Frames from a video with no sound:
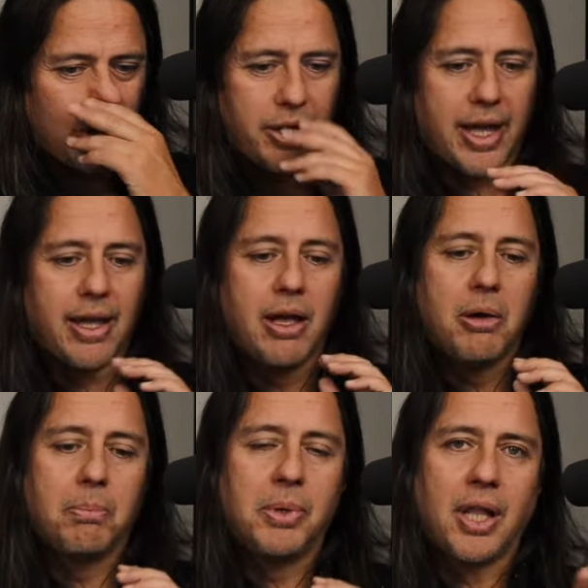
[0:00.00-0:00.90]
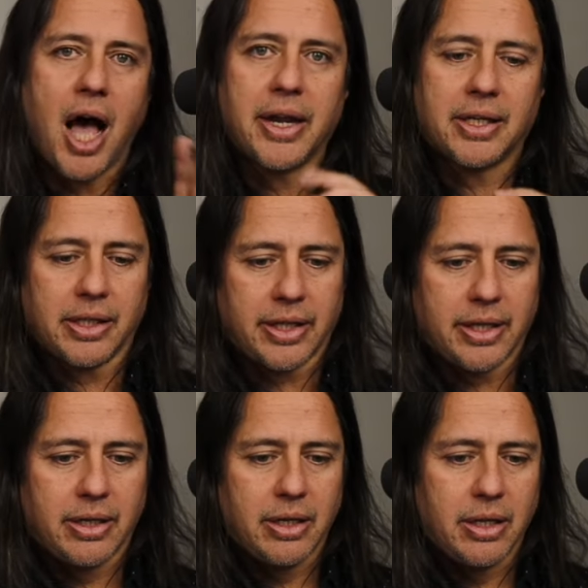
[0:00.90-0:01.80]
Okay, melodically.
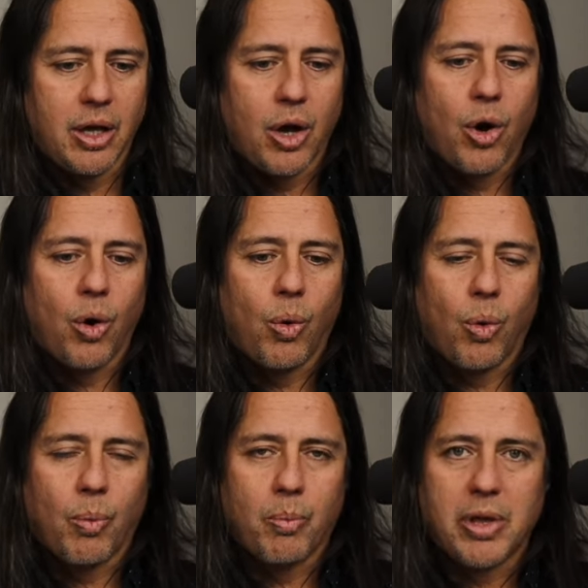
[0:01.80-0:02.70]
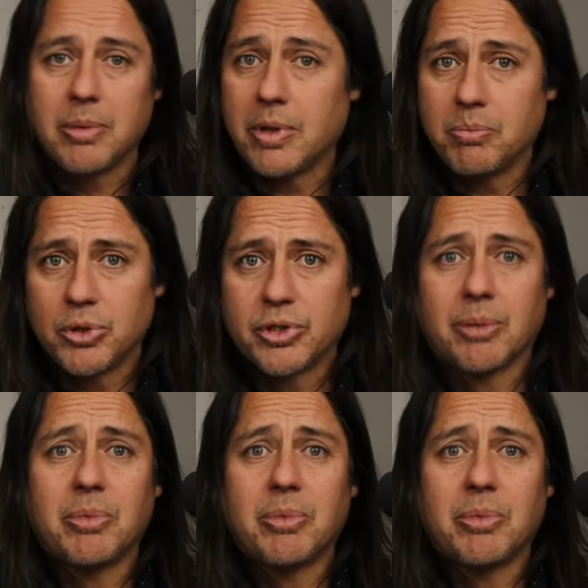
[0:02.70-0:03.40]
In music,